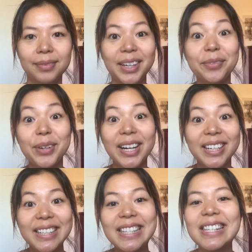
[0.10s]
Hey
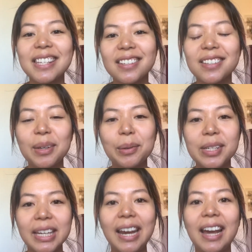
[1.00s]
friends! So today